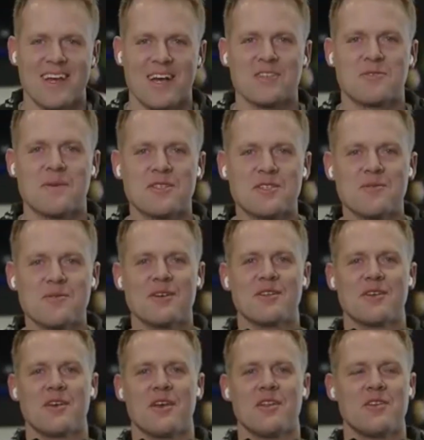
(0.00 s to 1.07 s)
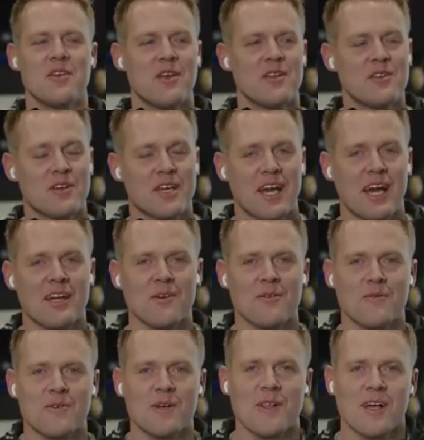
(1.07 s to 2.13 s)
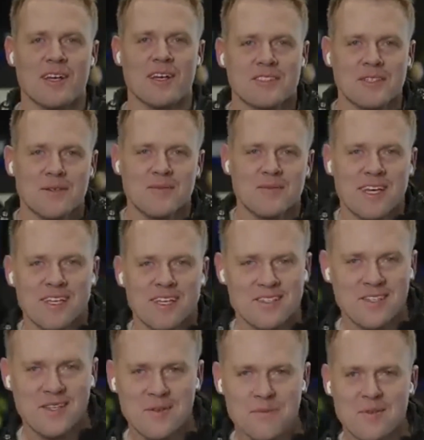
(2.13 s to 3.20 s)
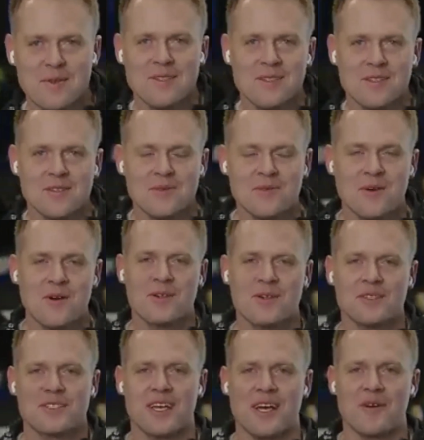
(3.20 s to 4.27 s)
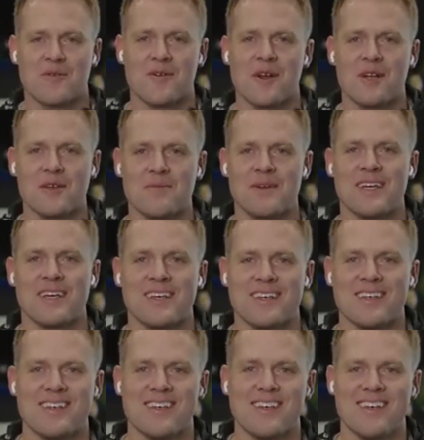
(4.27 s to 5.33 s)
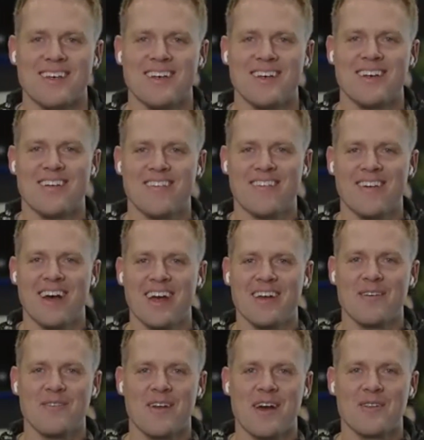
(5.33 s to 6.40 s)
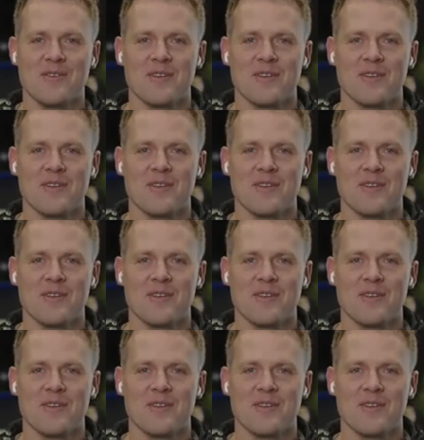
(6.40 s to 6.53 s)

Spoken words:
Especially when and you kind of realize some days that the business, it's kind of running me, right? Rather